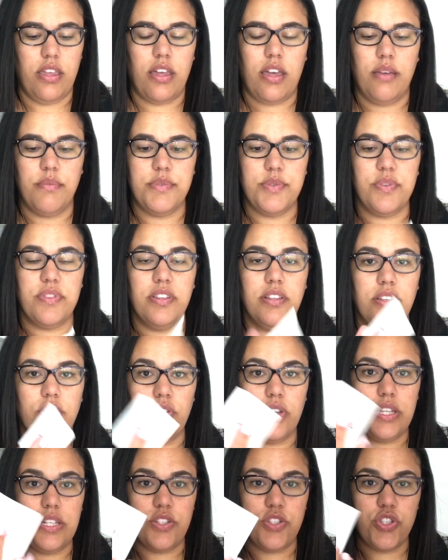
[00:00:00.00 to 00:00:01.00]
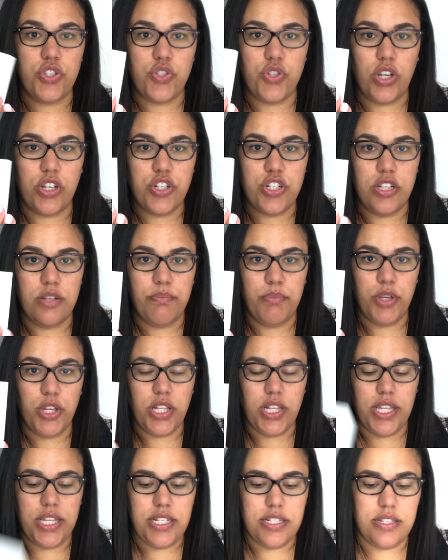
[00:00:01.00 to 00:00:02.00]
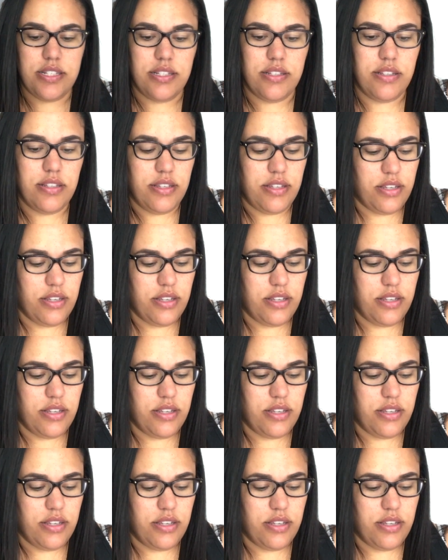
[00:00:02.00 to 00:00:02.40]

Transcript: Comes with a little instruction booklet,